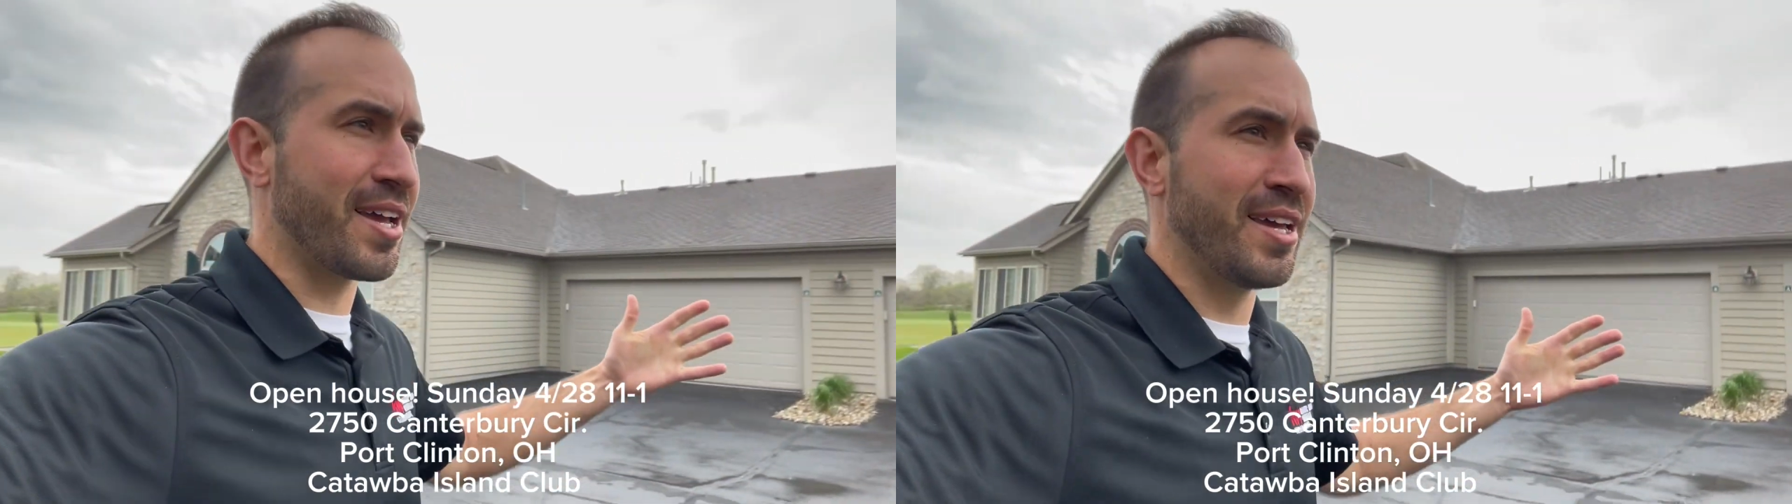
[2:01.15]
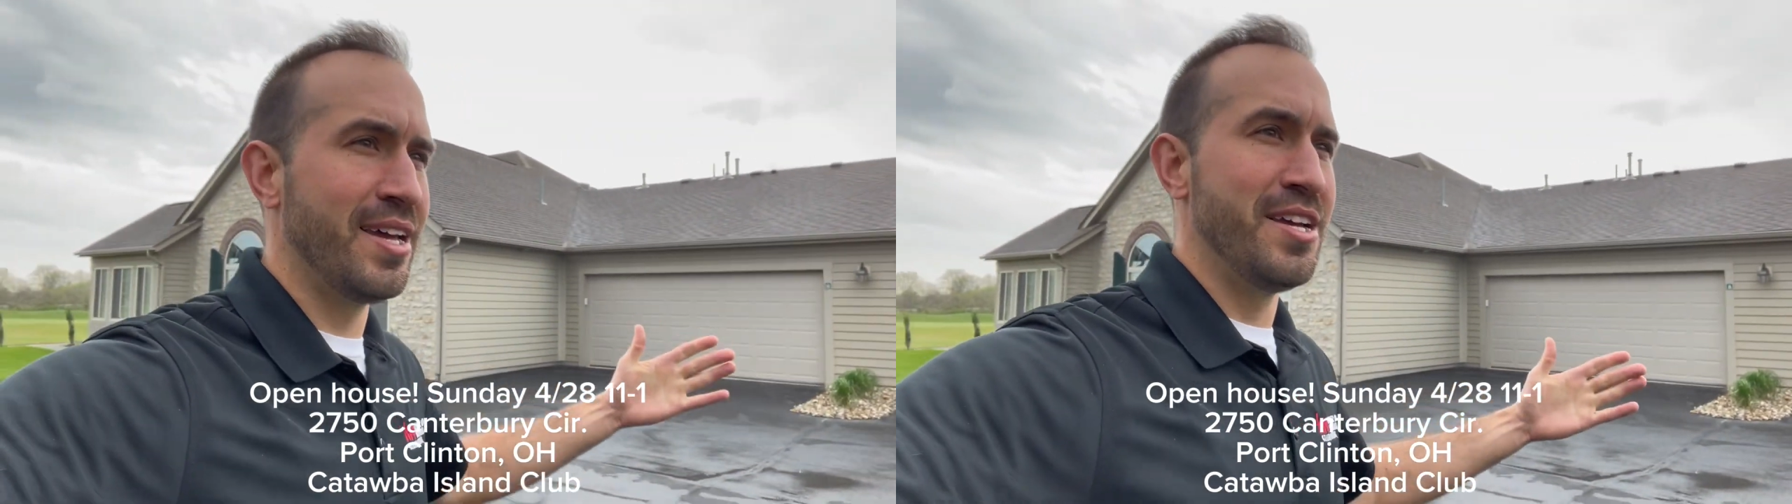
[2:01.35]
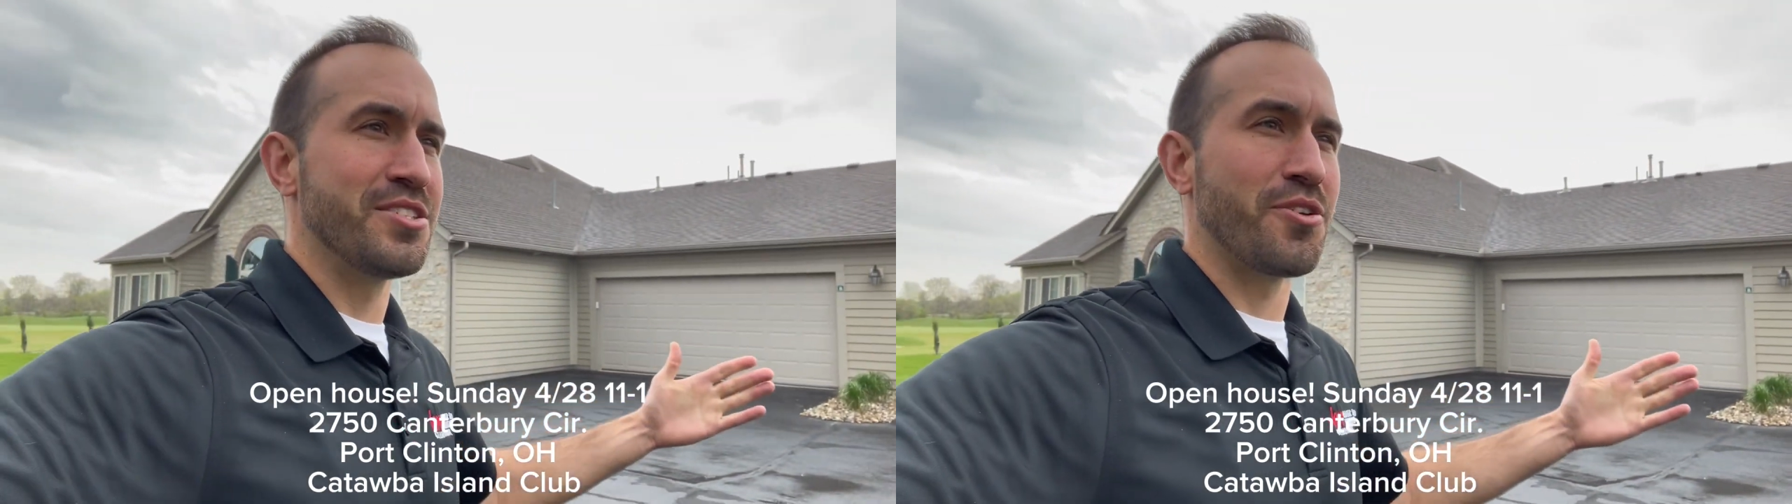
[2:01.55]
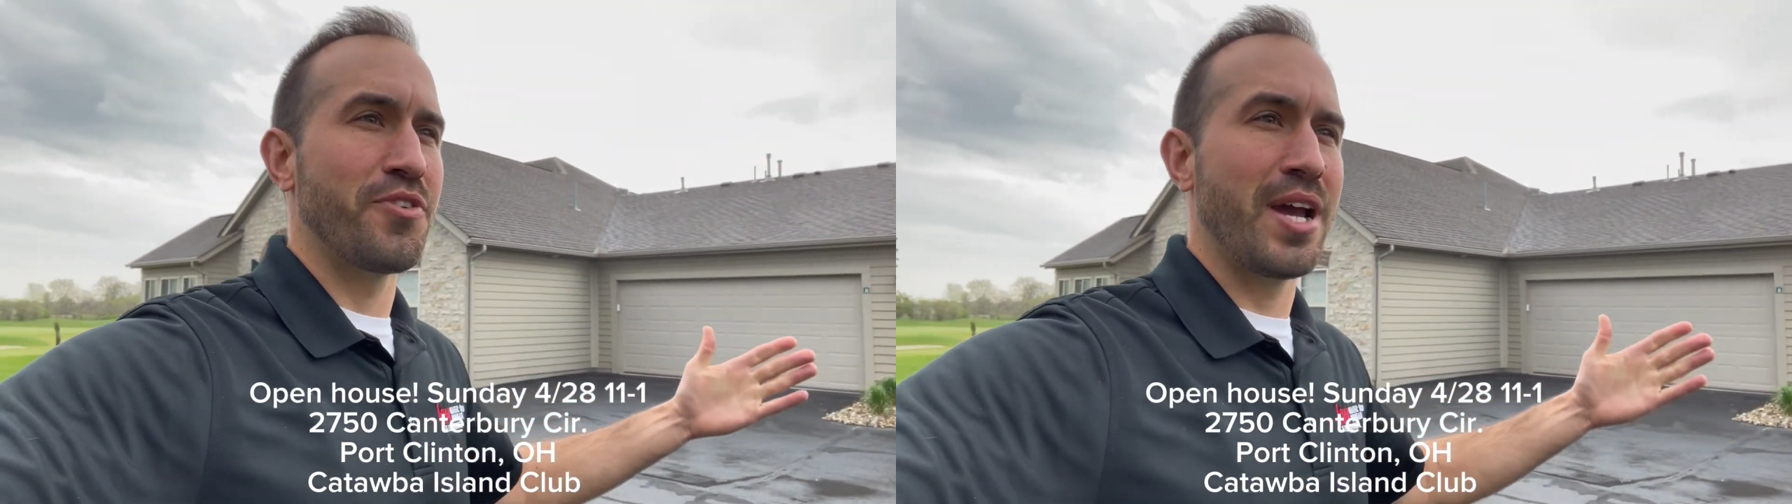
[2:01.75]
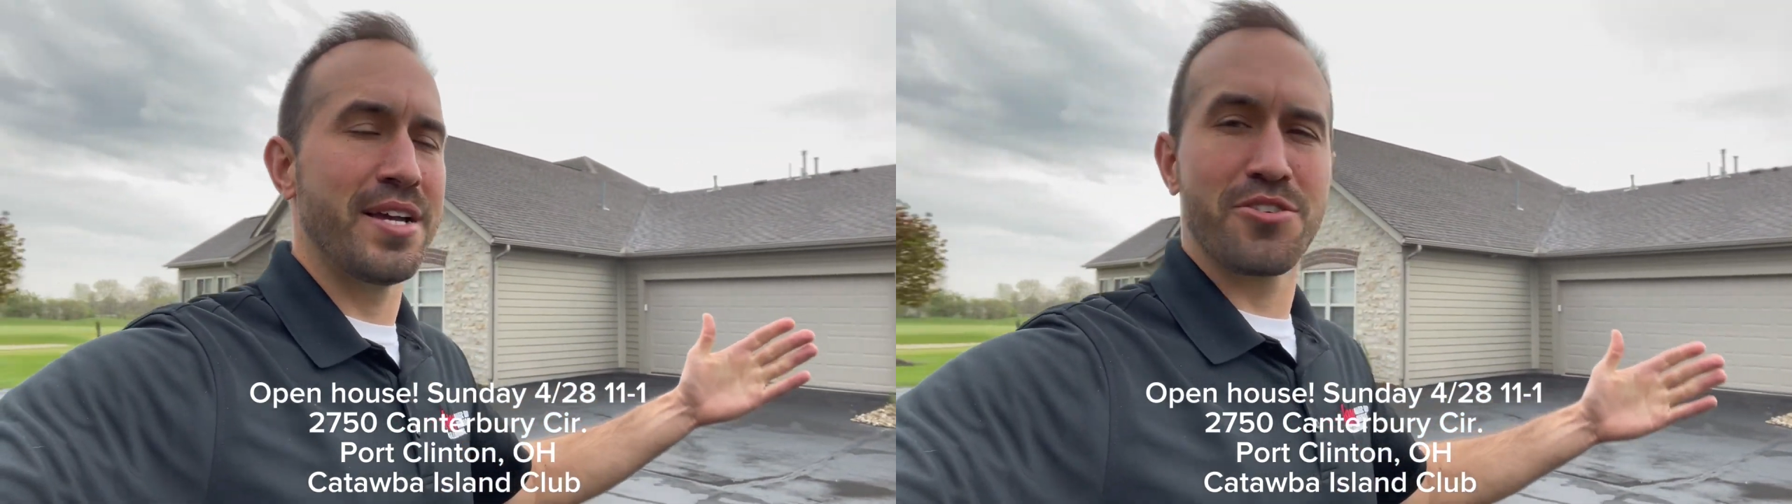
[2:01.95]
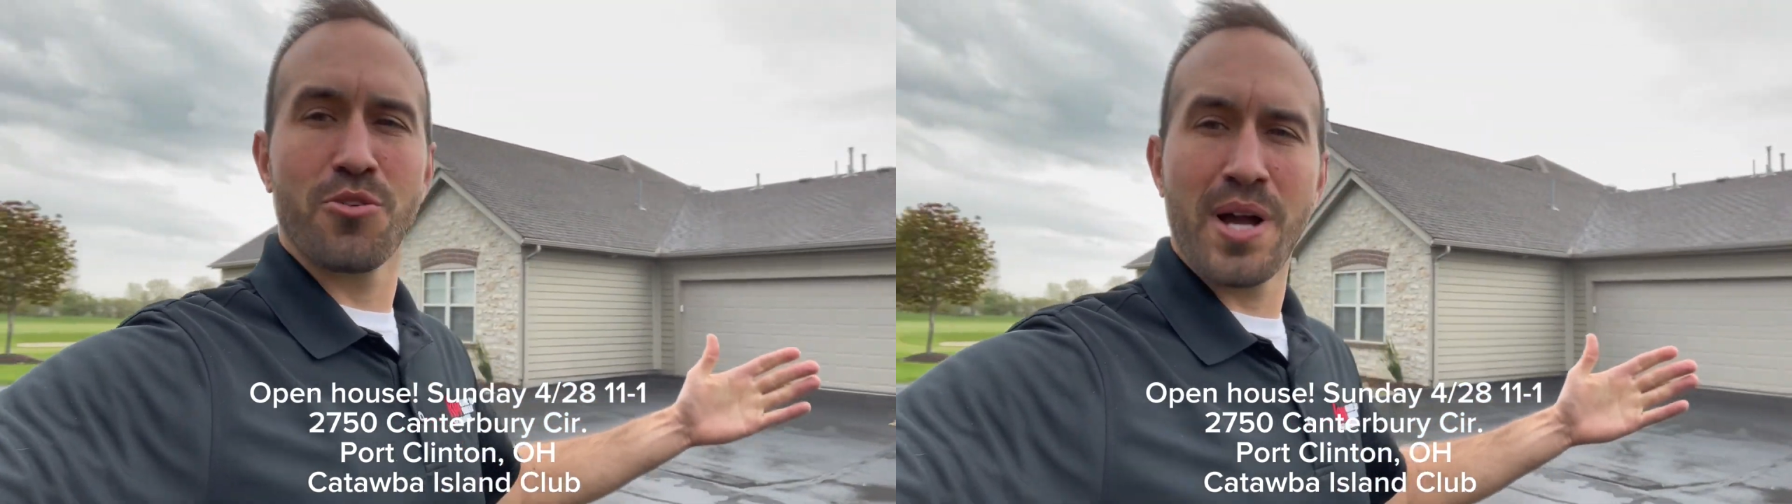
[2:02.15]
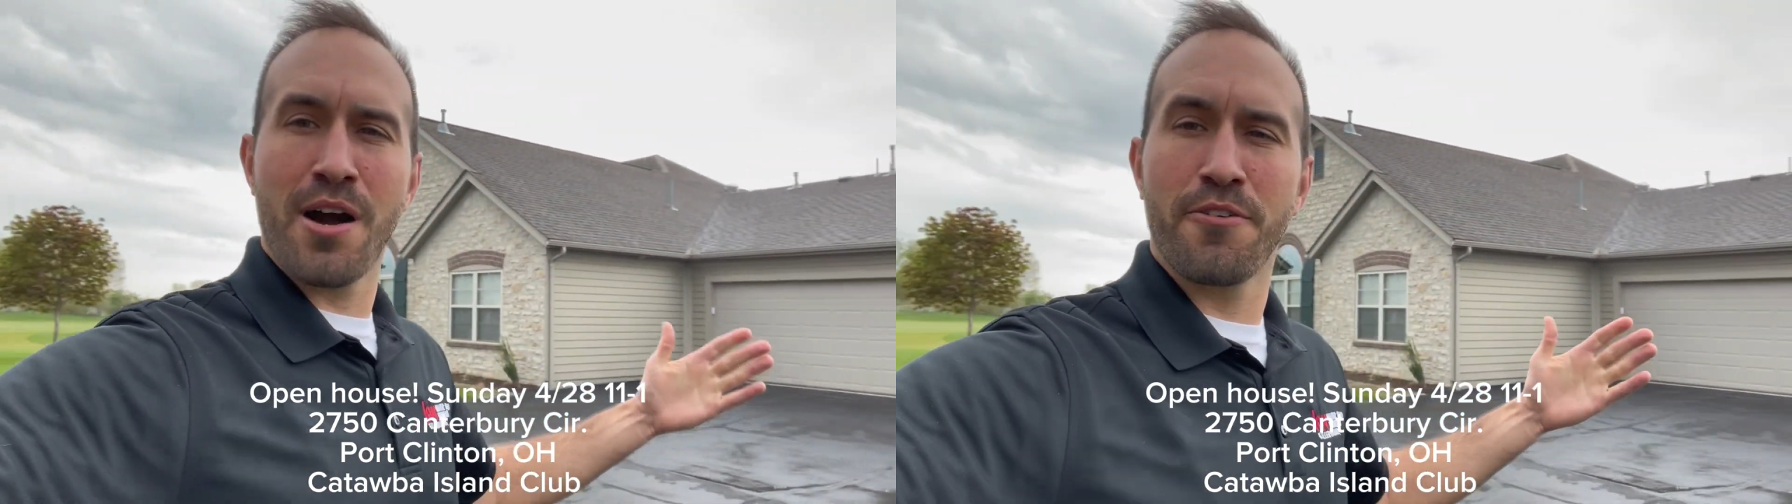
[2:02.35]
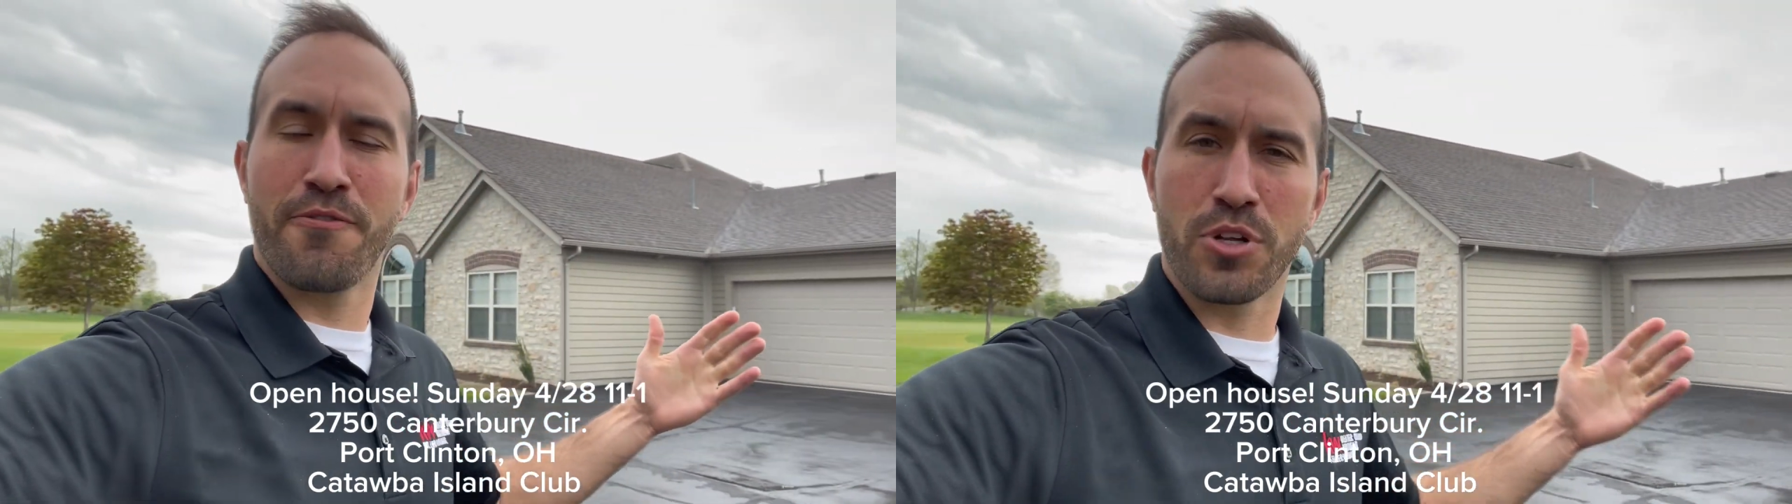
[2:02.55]
So if you guys are
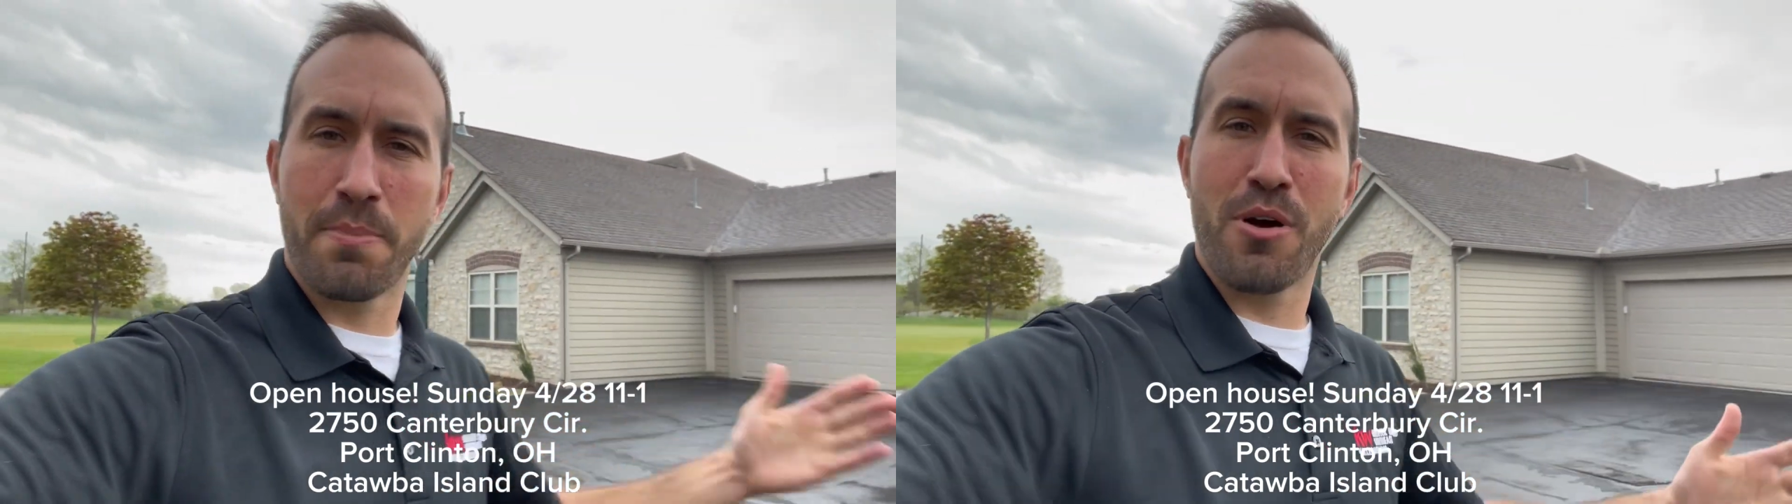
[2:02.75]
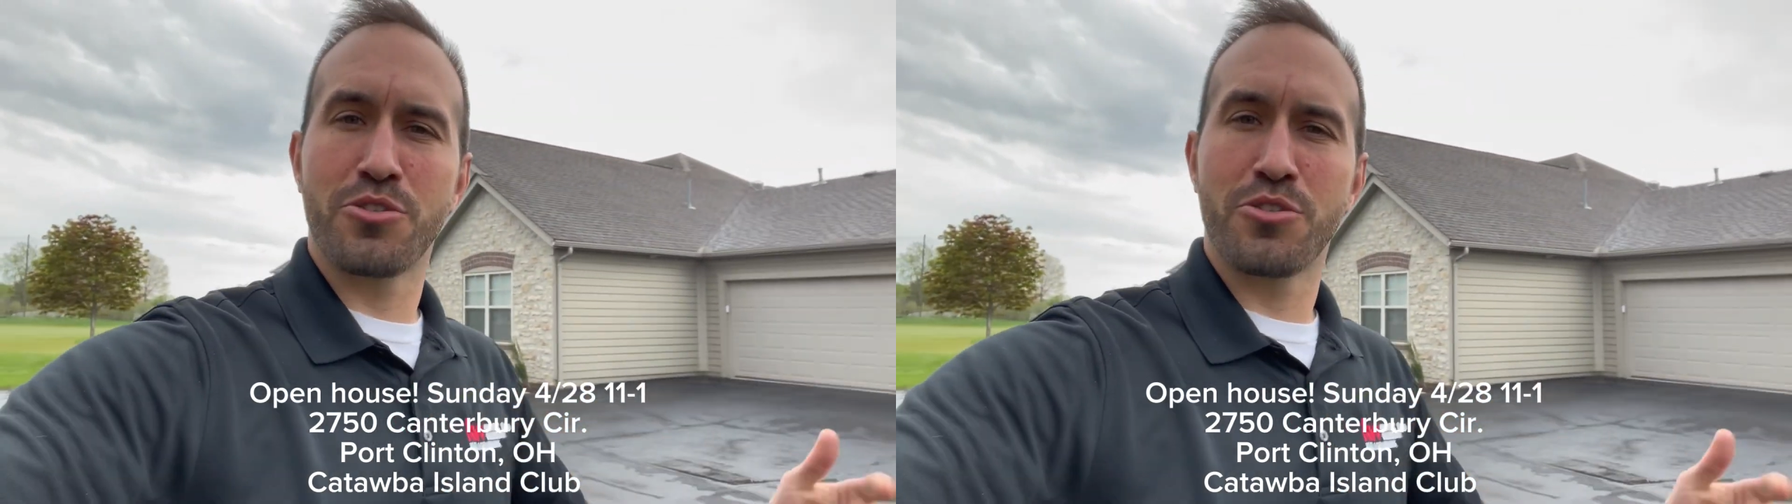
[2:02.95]
around for the boat